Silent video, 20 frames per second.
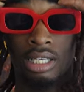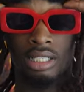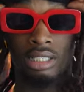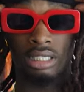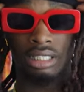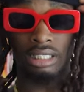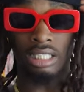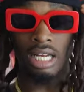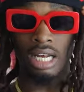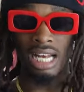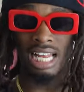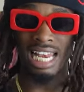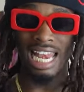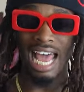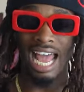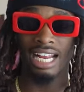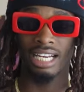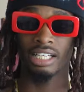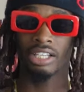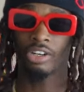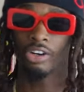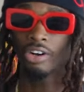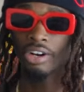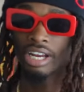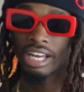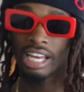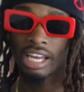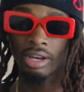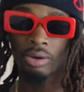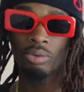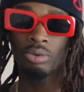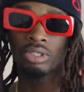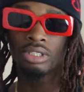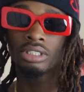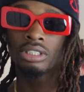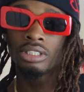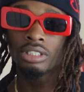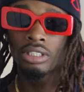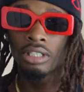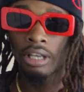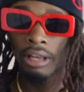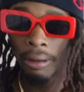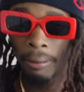Something like the green ones.